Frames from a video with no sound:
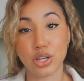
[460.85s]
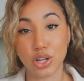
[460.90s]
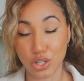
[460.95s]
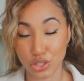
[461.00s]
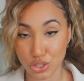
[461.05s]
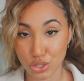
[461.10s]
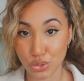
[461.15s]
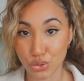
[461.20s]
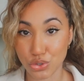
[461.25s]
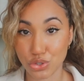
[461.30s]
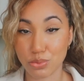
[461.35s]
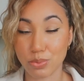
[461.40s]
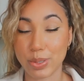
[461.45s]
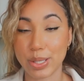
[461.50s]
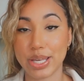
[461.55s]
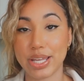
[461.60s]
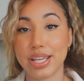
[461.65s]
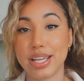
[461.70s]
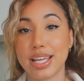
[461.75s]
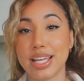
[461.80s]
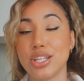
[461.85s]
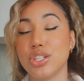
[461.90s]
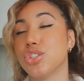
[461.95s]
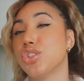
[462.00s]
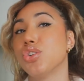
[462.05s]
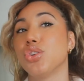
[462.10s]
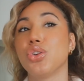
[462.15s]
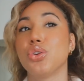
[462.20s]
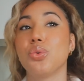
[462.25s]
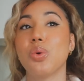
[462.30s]
on social media
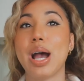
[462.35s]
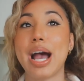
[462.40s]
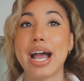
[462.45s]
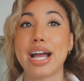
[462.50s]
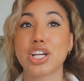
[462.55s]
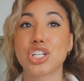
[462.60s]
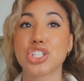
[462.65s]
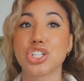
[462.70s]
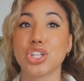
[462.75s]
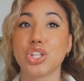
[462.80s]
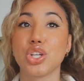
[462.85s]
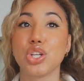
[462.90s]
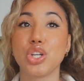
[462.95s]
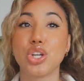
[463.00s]
until you actually